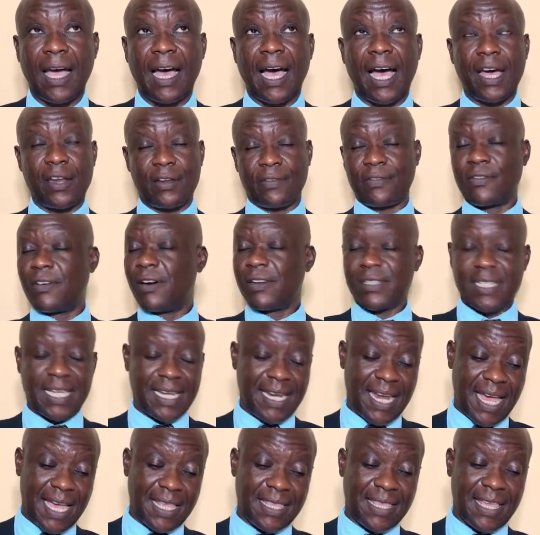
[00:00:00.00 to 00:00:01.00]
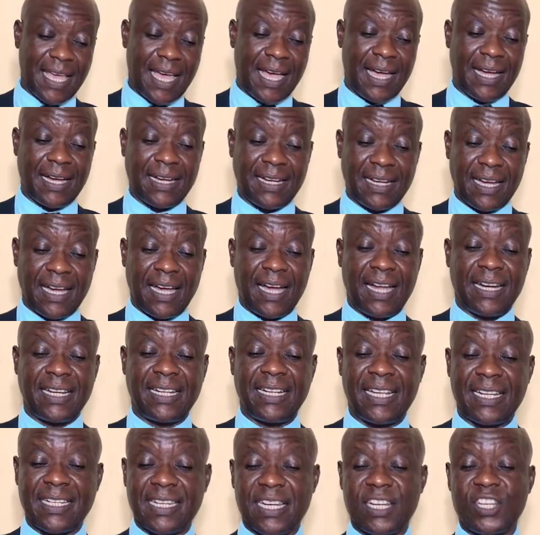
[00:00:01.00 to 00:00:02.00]
And of course, another
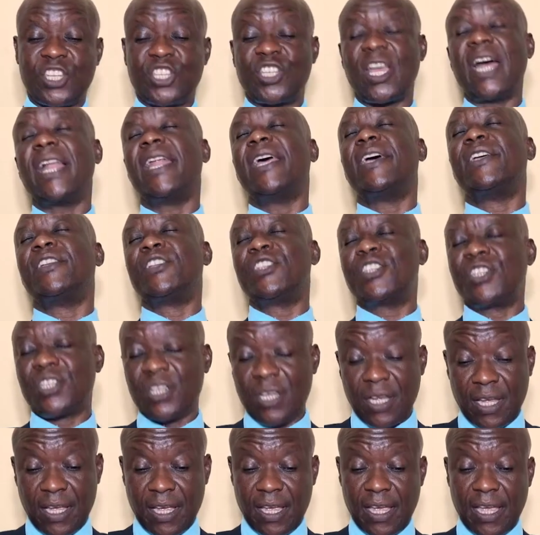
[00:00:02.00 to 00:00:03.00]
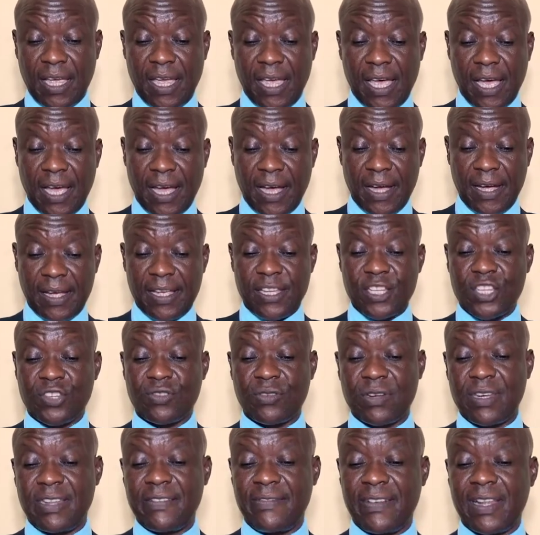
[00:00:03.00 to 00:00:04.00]
related challenge is
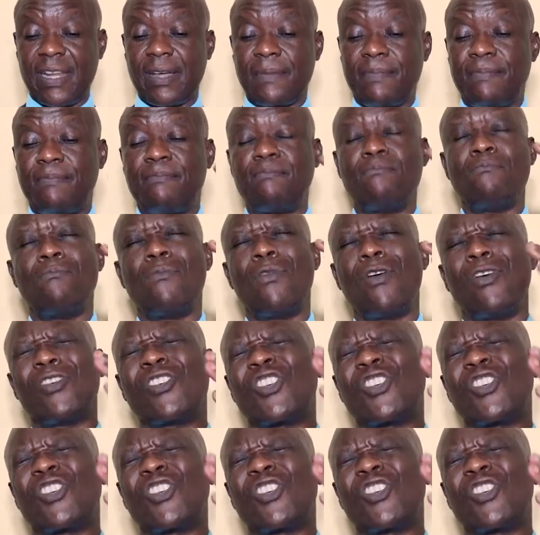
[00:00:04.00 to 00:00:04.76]
to develop more